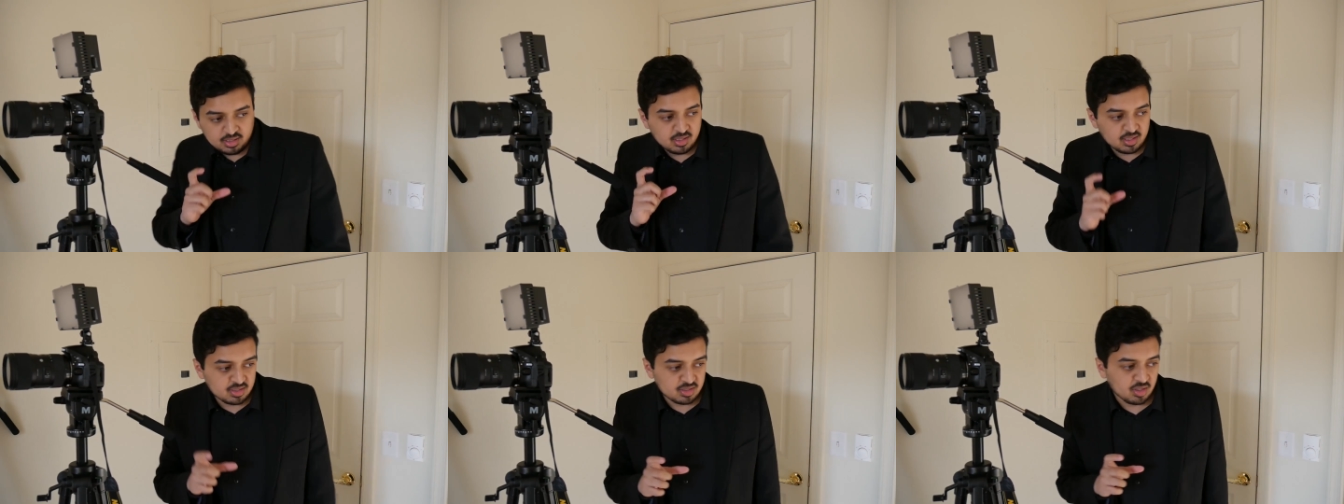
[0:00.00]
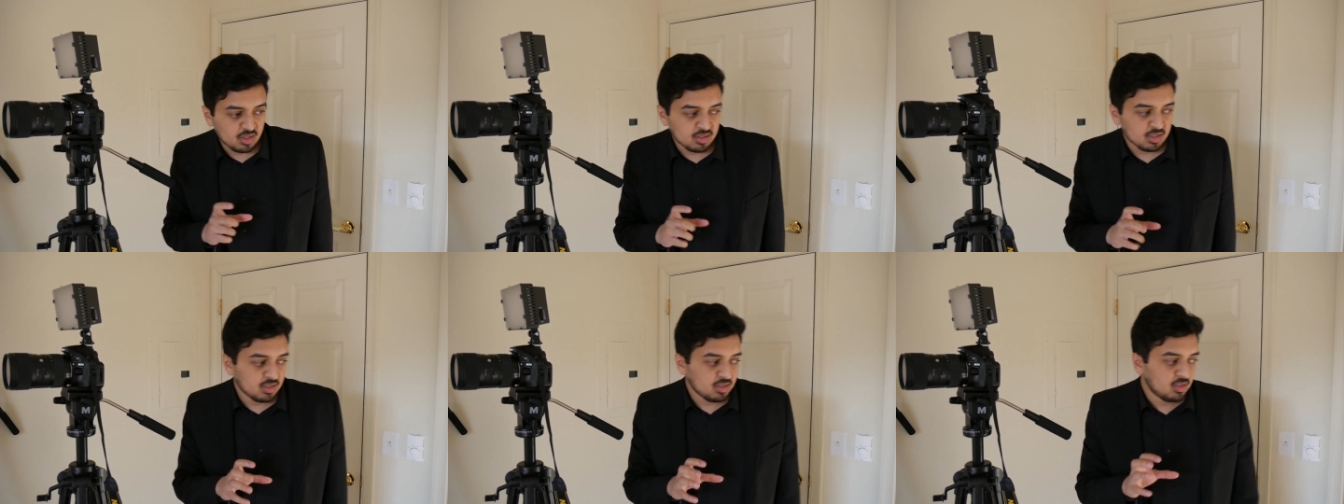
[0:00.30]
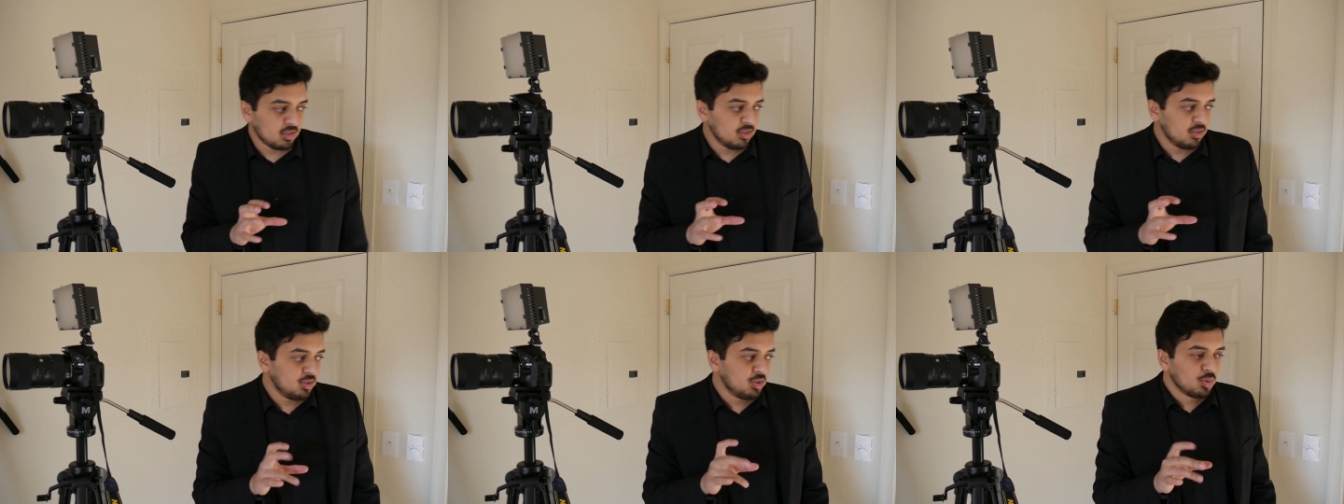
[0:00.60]
it's called a
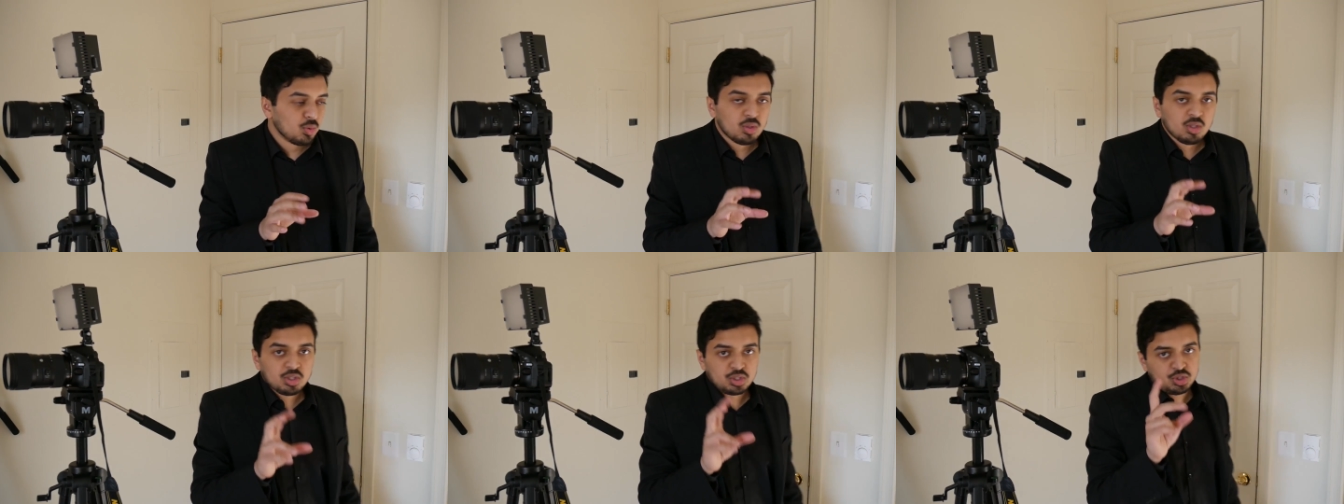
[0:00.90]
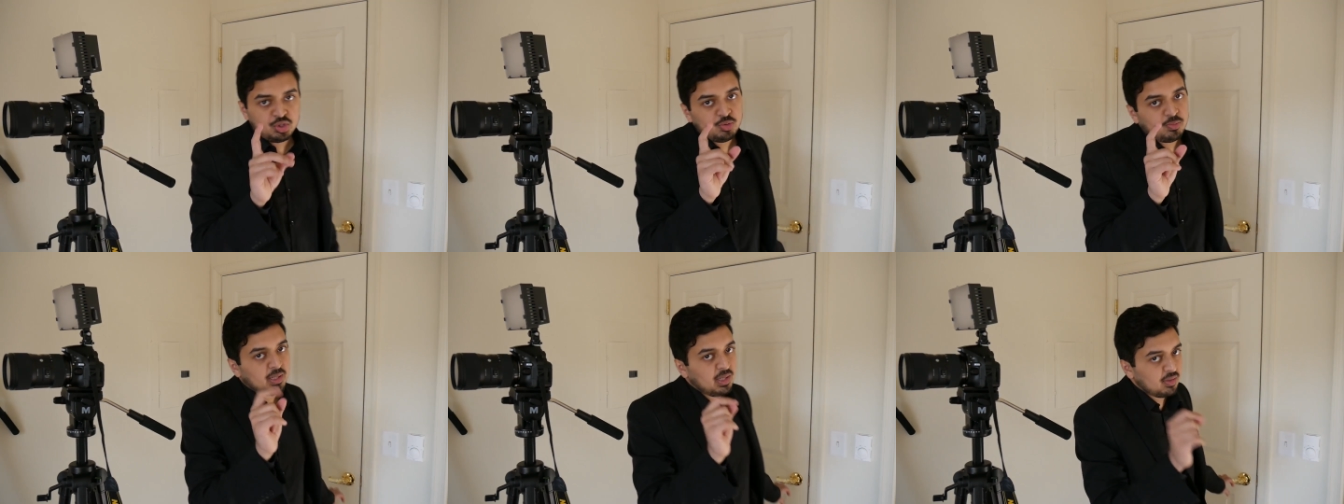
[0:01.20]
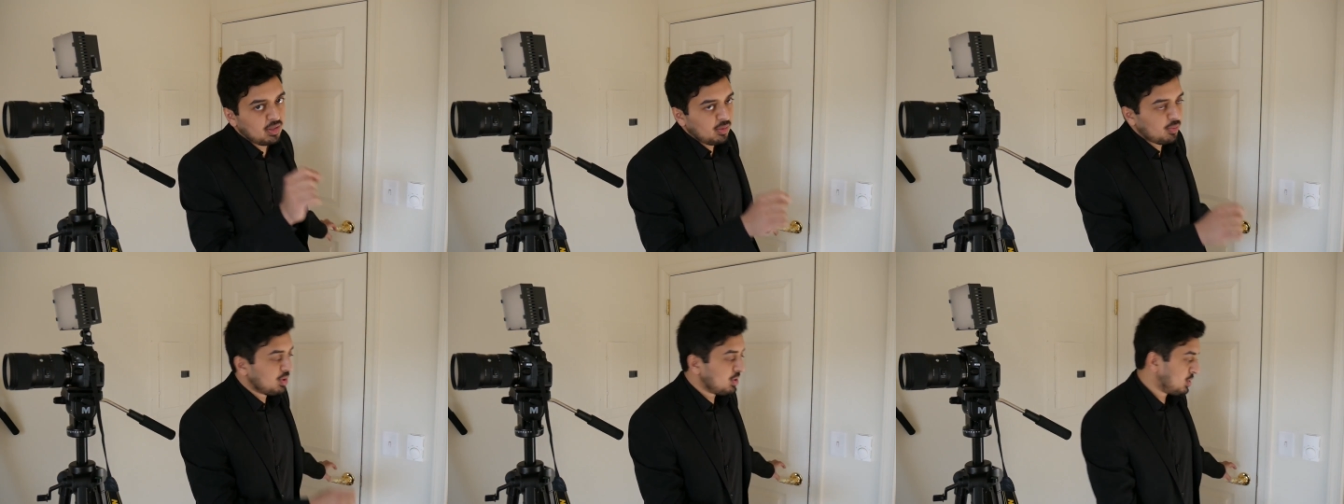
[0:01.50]
dual shoe
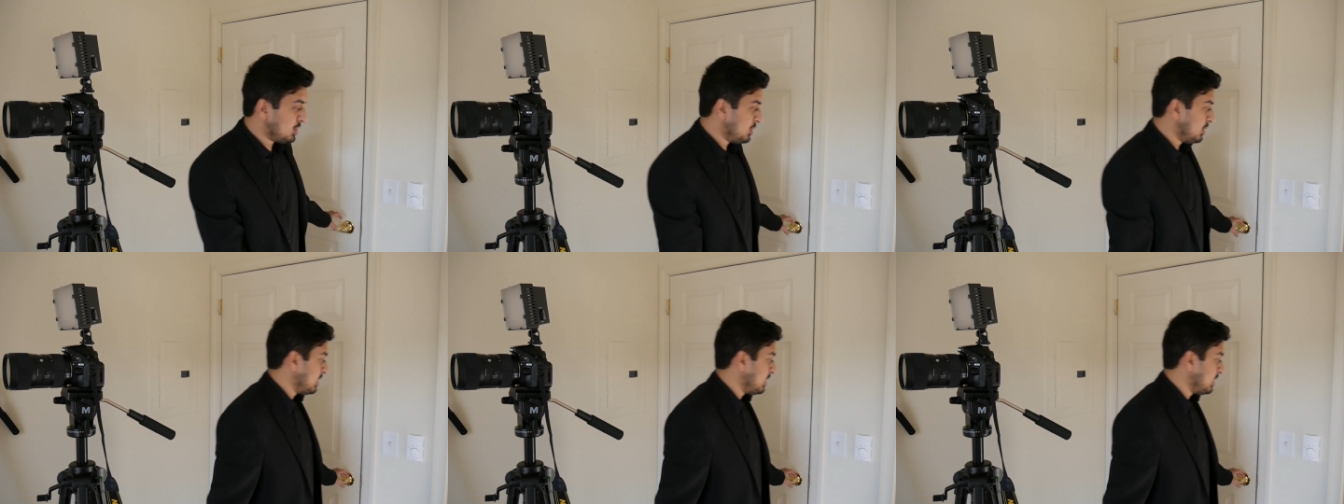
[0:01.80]
mount. I want to show